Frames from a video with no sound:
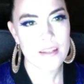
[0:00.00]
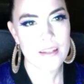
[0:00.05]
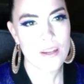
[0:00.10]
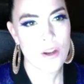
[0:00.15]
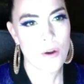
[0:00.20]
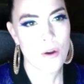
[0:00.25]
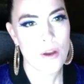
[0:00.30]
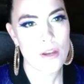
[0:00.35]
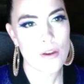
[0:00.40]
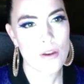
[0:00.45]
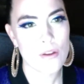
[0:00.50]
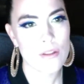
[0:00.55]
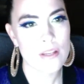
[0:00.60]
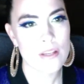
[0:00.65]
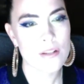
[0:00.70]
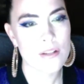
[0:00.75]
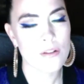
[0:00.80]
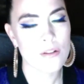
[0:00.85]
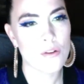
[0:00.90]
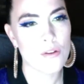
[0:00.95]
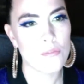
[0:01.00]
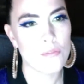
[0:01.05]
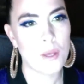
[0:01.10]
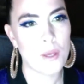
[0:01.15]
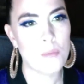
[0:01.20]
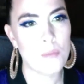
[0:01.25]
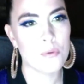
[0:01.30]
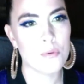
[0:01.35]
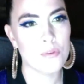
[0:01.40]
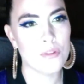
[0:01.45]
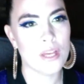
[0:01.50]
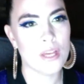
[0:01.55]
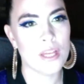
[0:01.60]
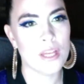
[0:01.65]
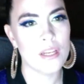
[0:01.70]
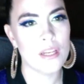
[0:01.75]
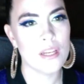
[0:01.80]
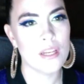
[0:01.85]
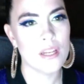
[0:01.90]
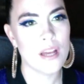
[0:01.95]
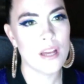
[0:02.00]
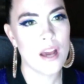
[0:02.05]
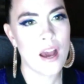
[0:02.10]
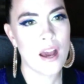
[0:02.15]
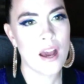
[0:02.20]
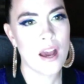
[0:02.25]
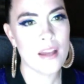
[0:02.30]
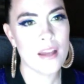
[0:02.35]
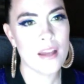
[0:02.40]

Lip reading: You know, I know there's a lot of people that aren't